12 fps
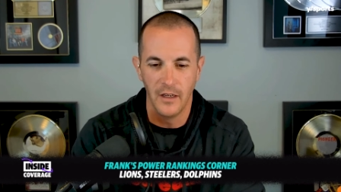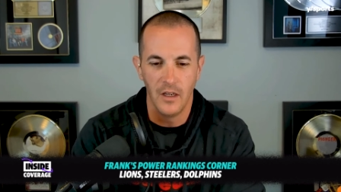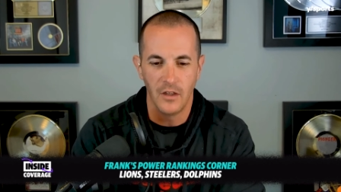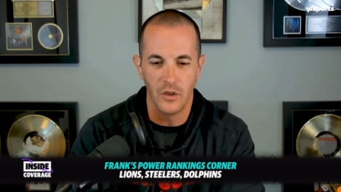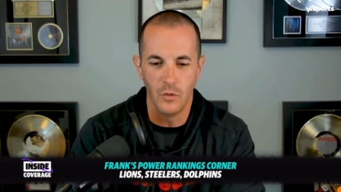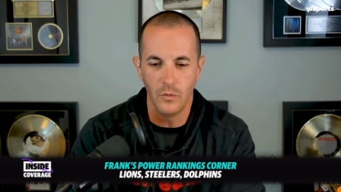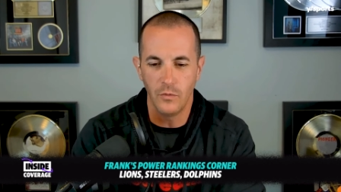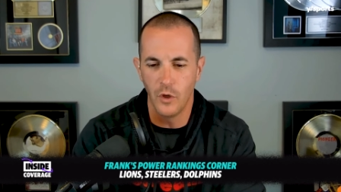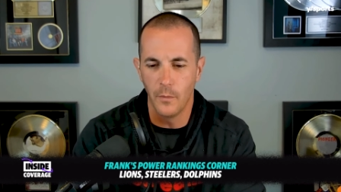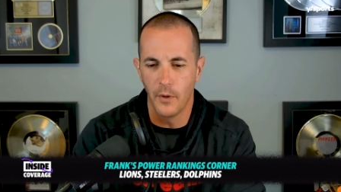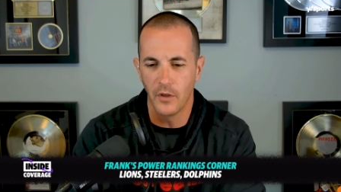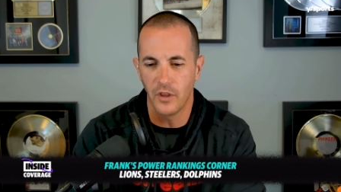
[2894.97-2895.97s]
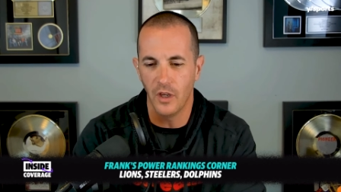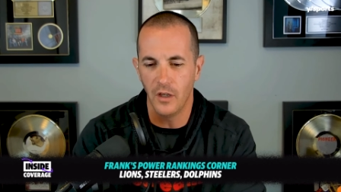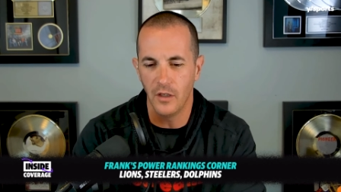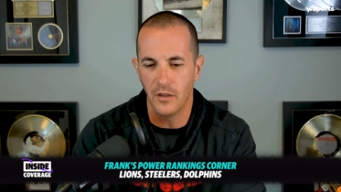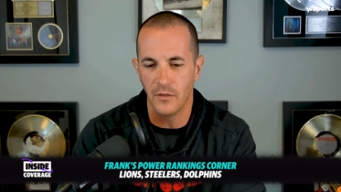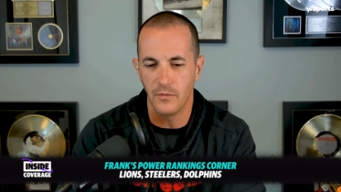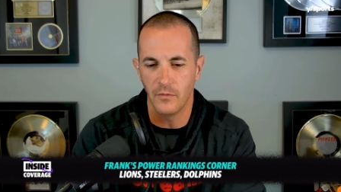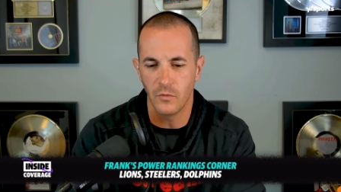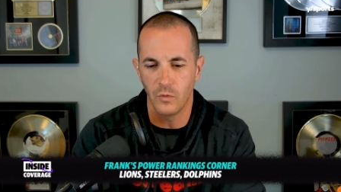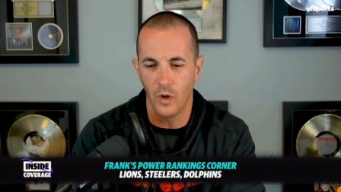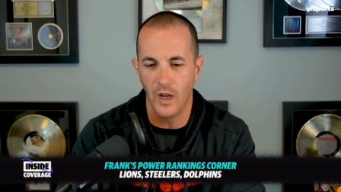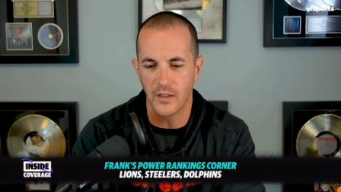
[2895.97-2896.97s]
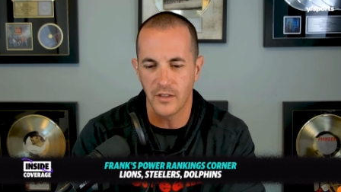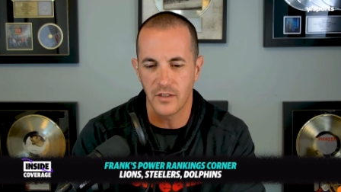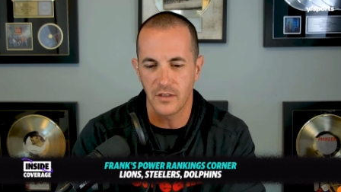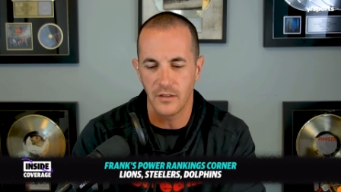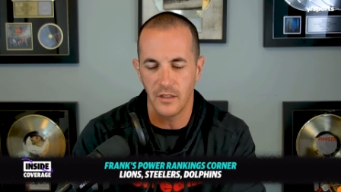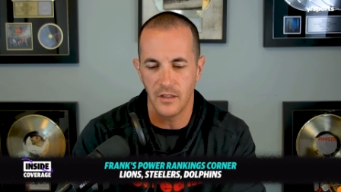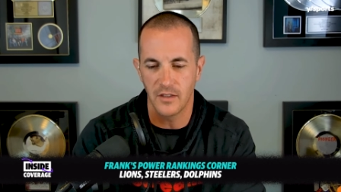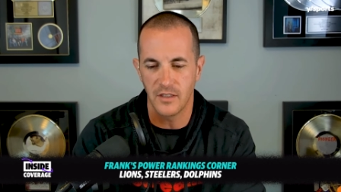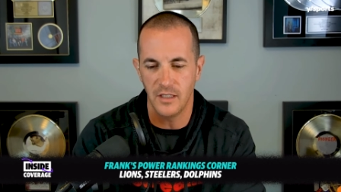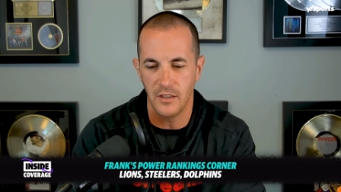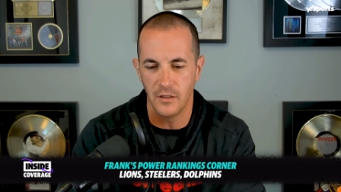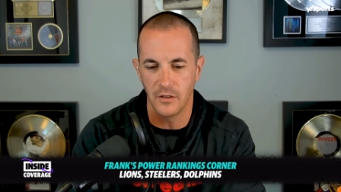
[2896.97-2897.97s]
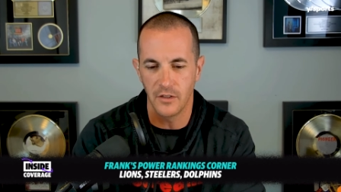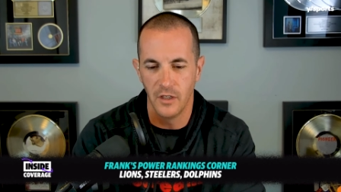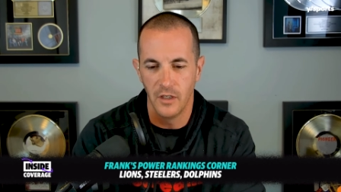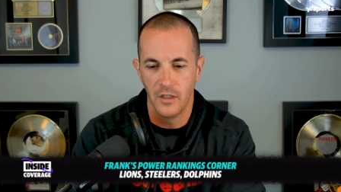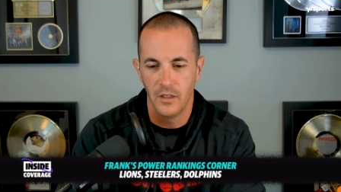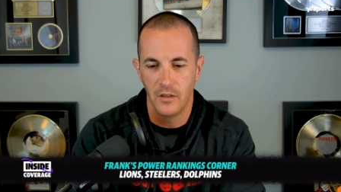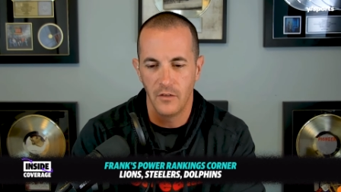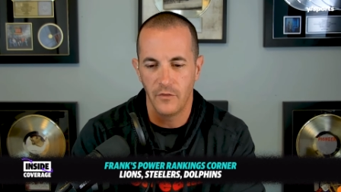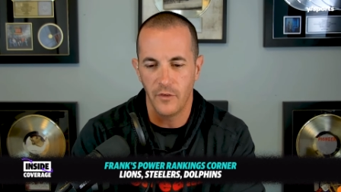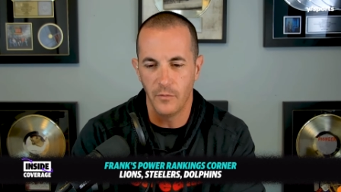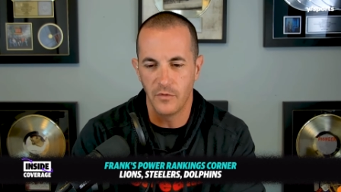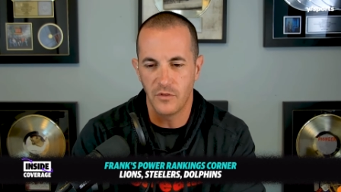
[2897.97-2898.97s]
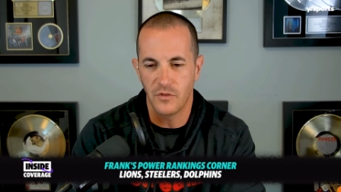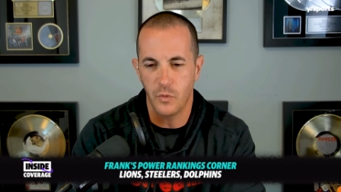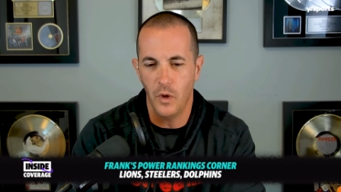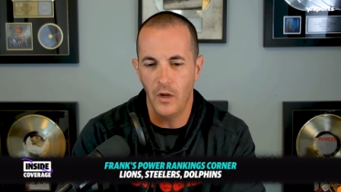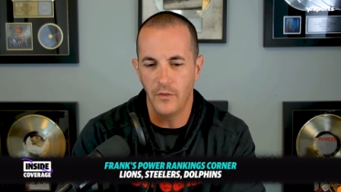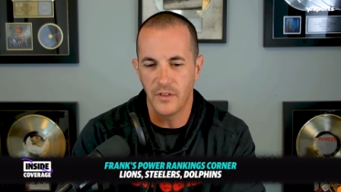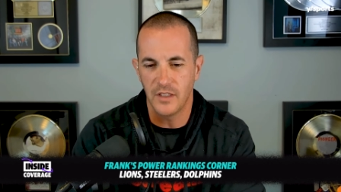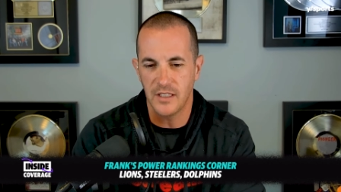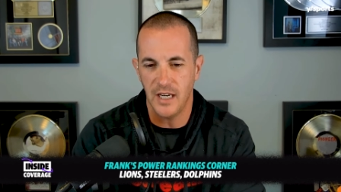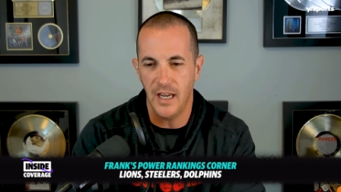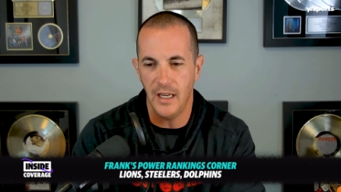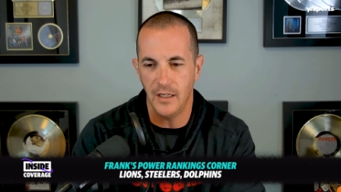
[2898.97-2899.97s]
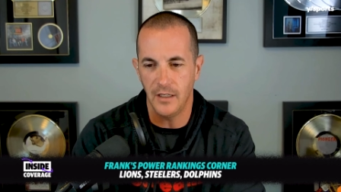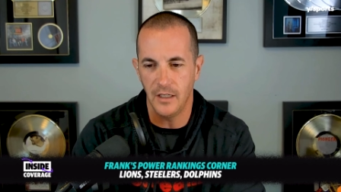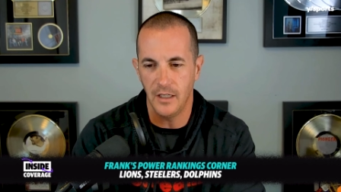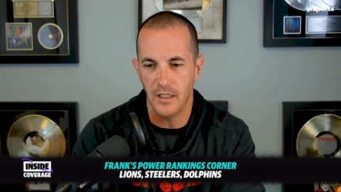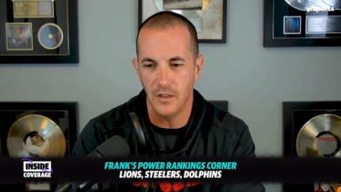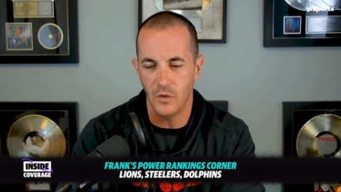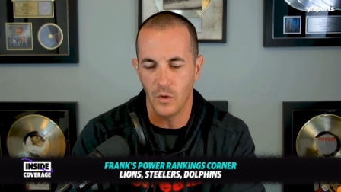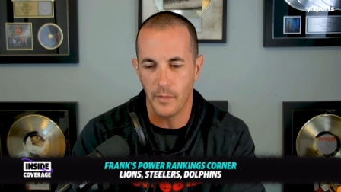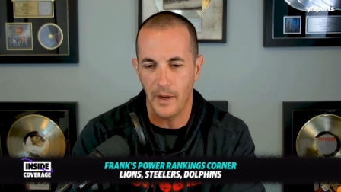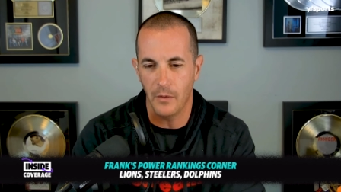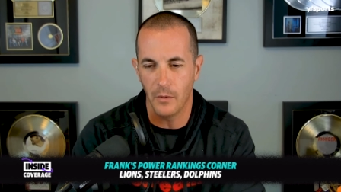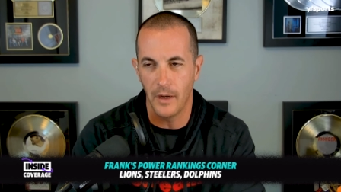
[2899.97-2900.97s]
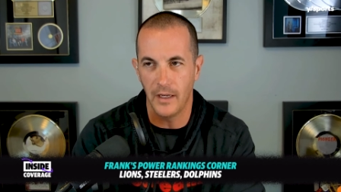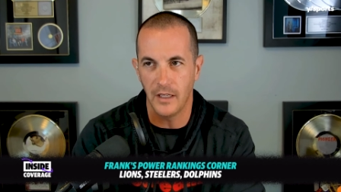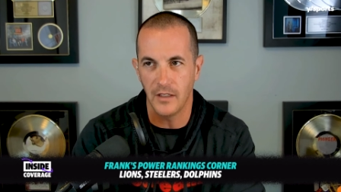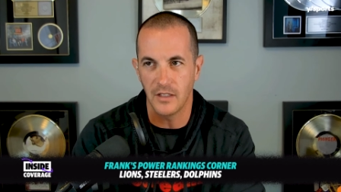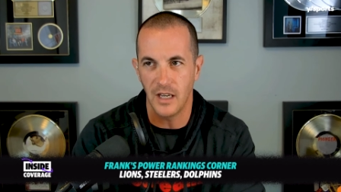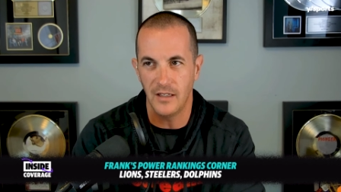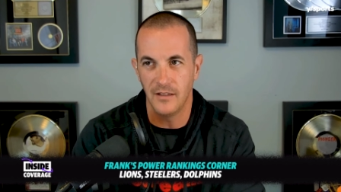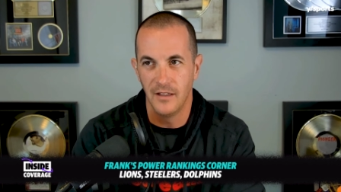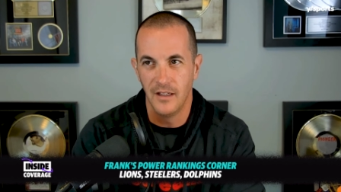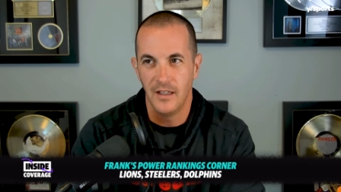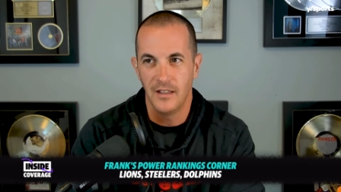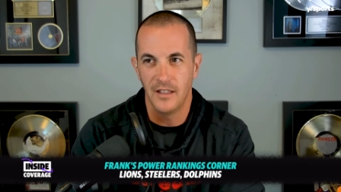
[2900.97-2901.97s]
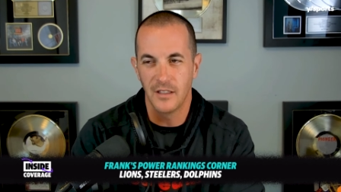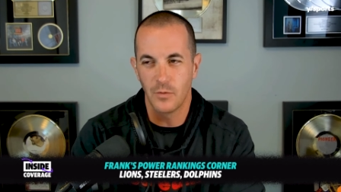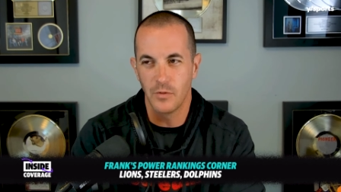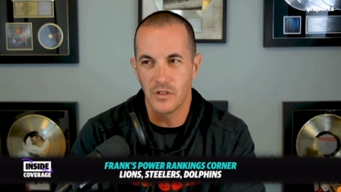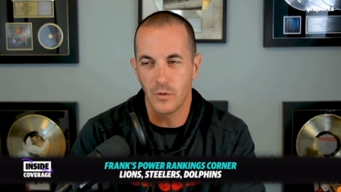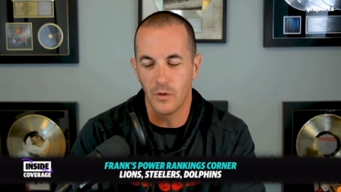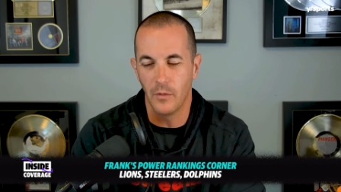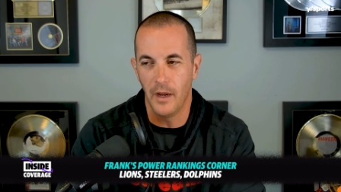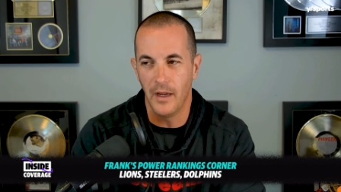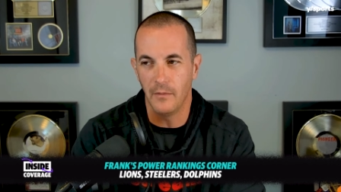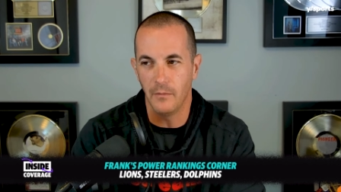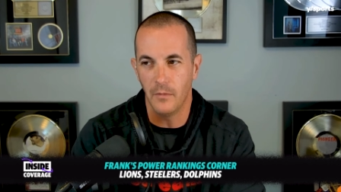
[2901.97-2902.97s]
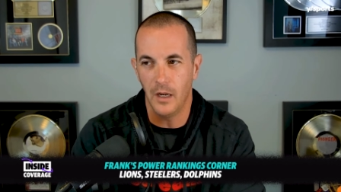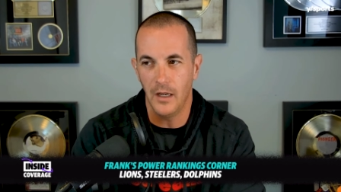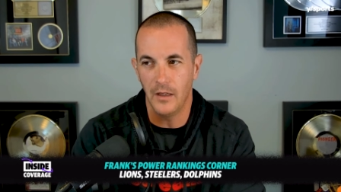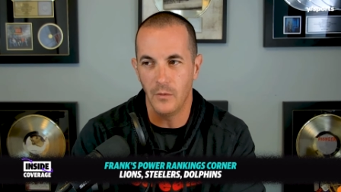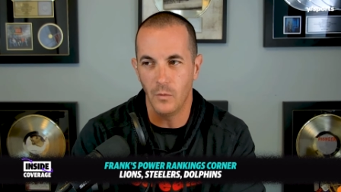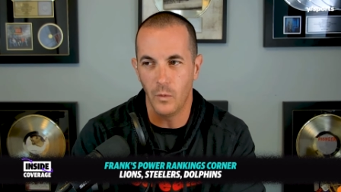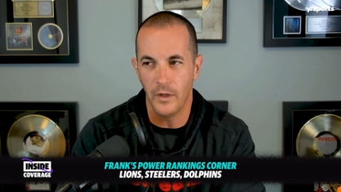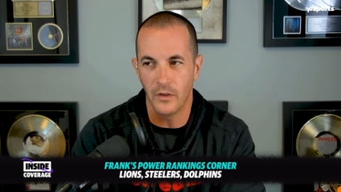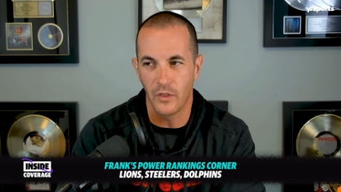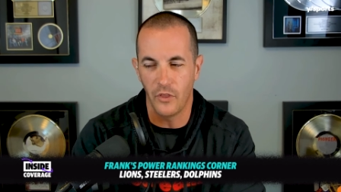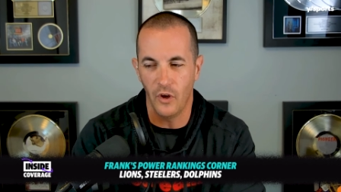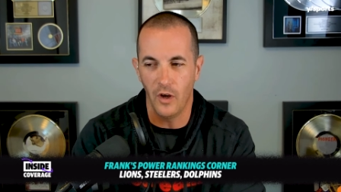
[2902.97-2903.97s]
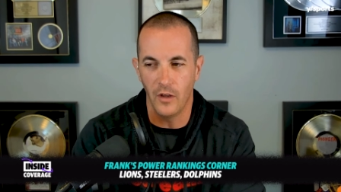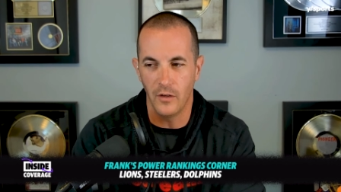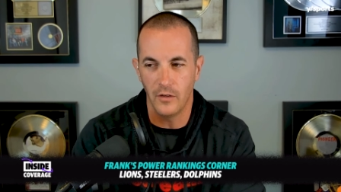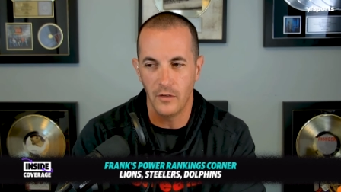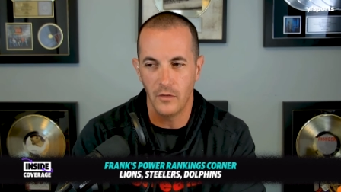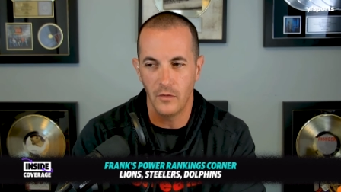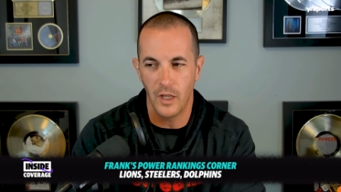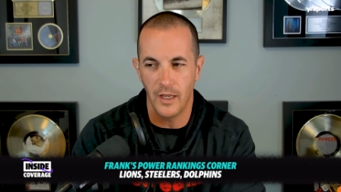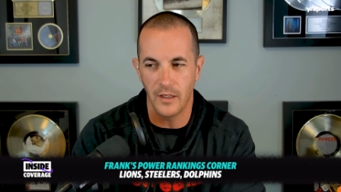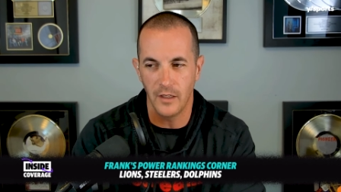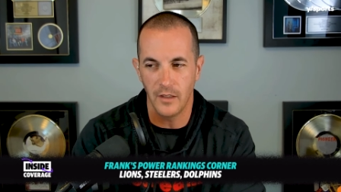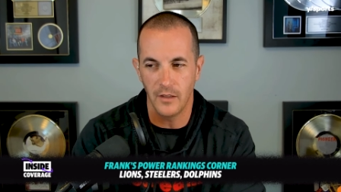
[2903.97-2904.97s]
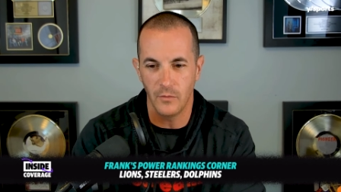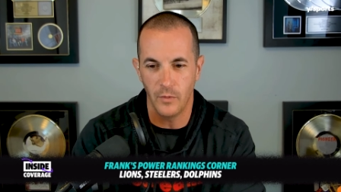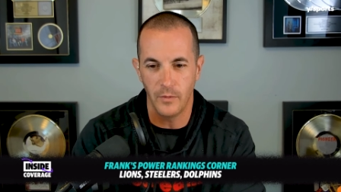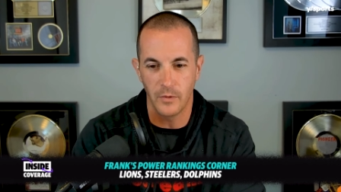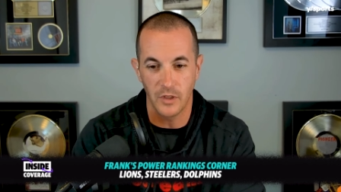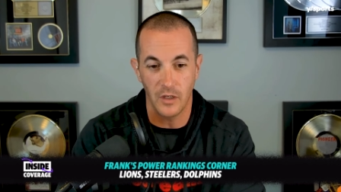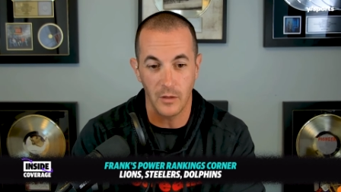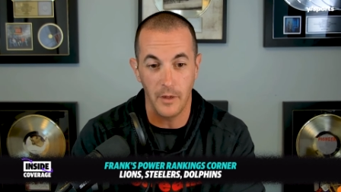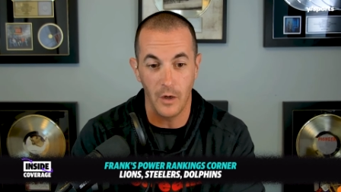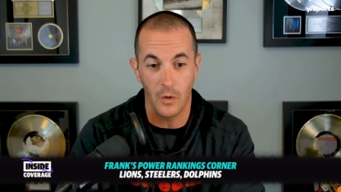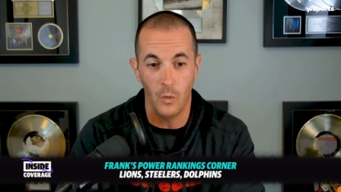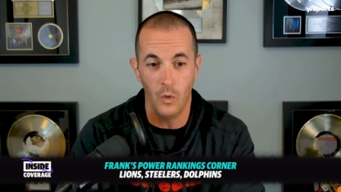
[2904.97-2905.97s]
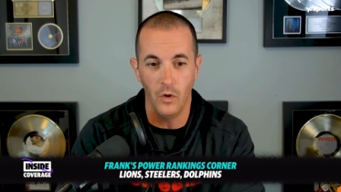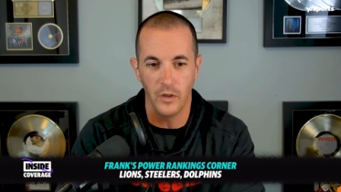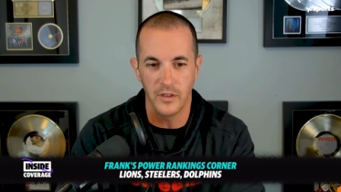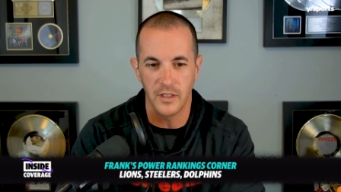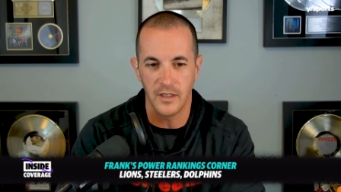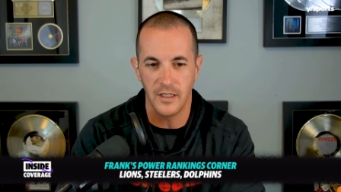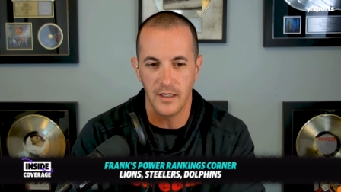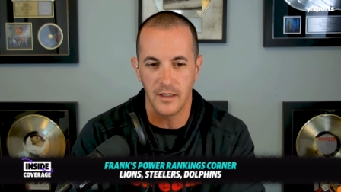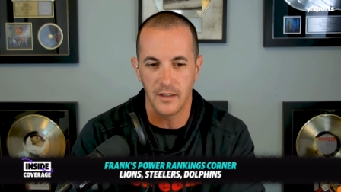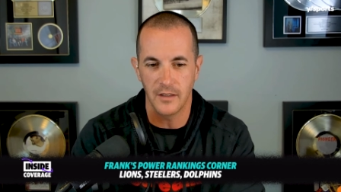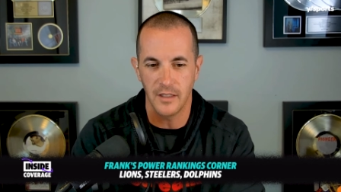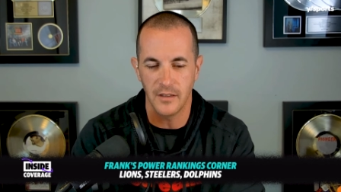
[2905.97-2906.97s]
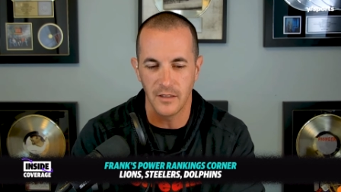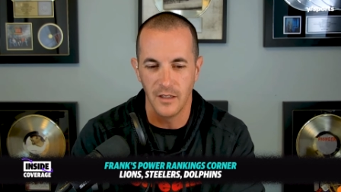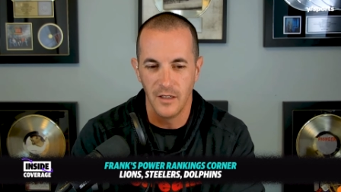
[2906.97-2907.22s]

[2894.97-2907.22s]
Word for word: You you put uh, Russ and the Steelers from twelve to ten in your power rankings, and this was sort of my my weird thought. Like we were talking about awards at the end of the season.